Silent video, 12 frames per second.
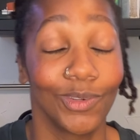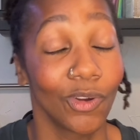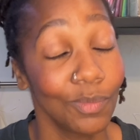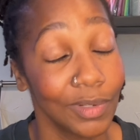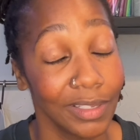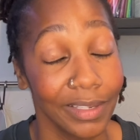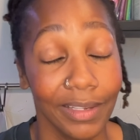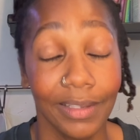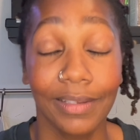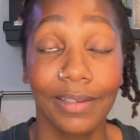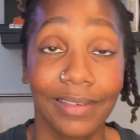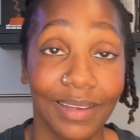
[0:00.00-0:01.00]
normally
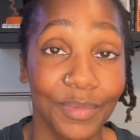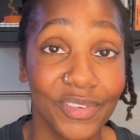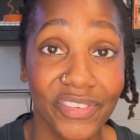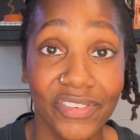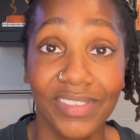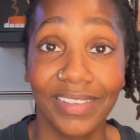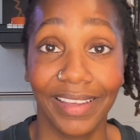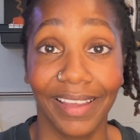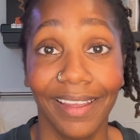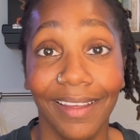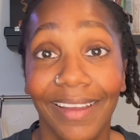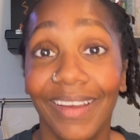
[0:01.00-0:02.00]
temperatures
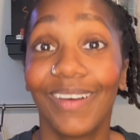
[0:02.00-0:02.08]
get